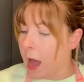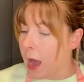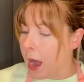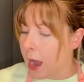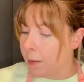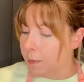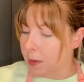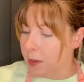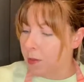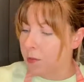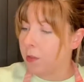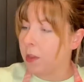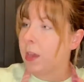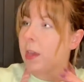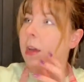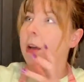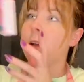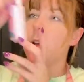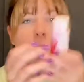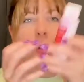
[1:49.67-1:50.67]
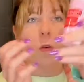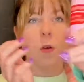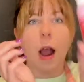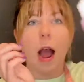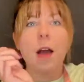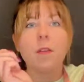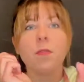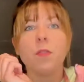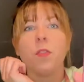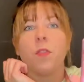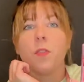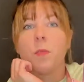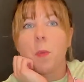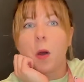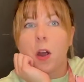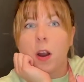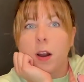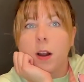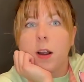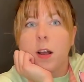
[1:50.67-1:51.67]
I'm using Craft
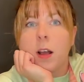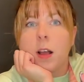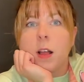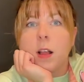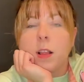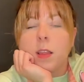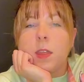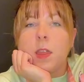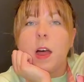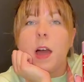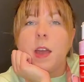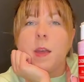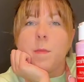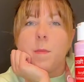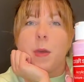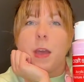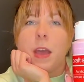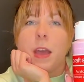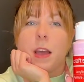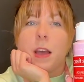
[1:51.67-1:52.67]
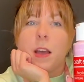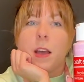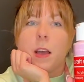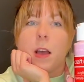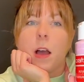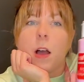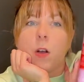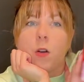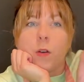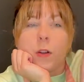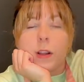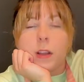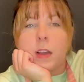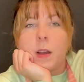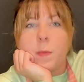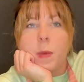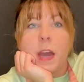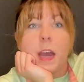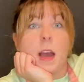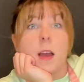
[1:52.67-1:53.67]
Smart light pink acrylic
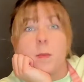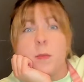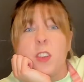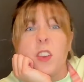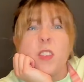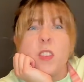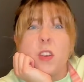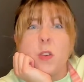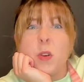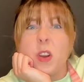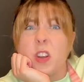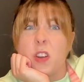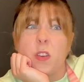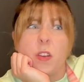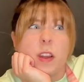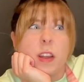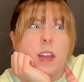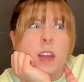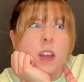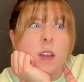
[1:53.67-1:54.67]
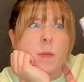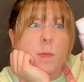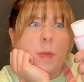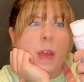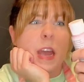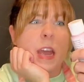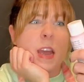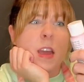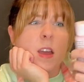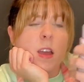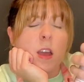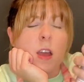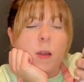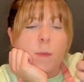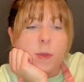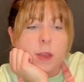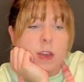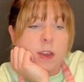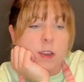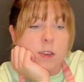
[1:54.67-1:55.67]
paint. I'm just doing acrylic paint
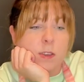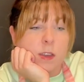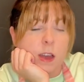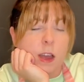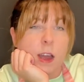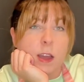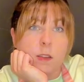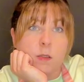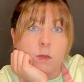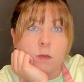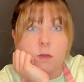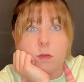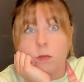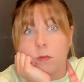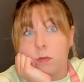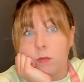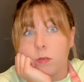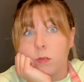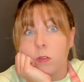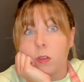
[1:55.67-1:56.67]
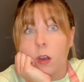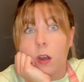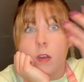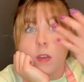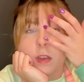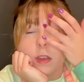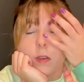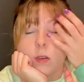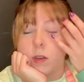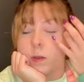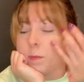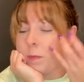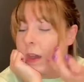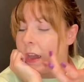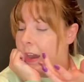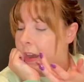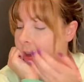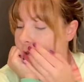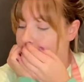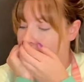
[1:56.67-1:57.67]
because I saw that you could
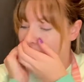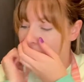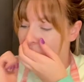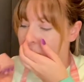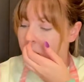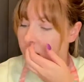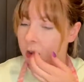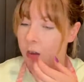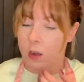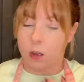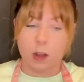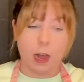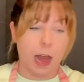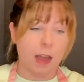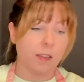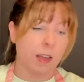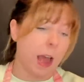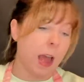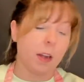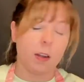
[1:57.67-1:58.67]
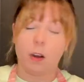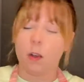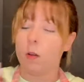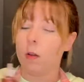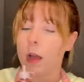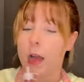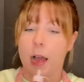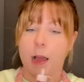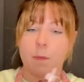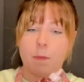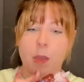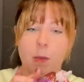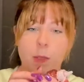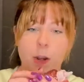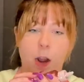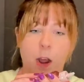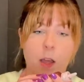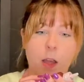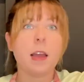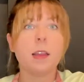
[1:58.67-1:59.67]
paint acrylic on glass. I don't know. Maybe
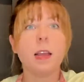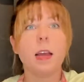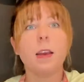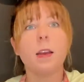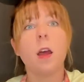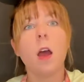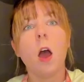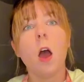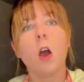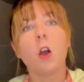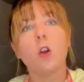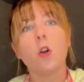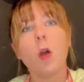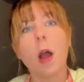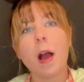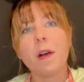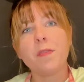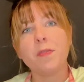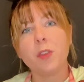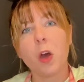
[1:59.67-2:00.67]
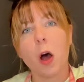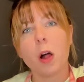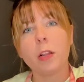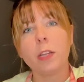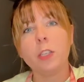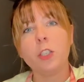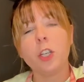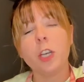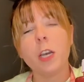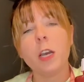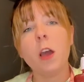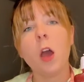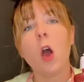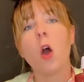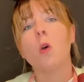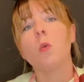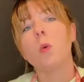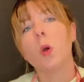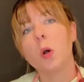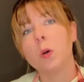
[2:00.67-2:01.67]
not. And then Craftology
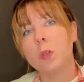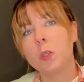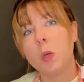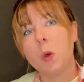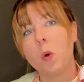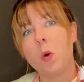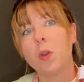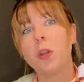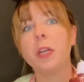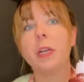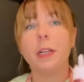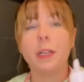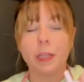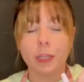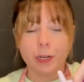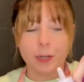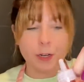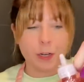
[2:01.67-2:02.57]
Rose Gold Glitter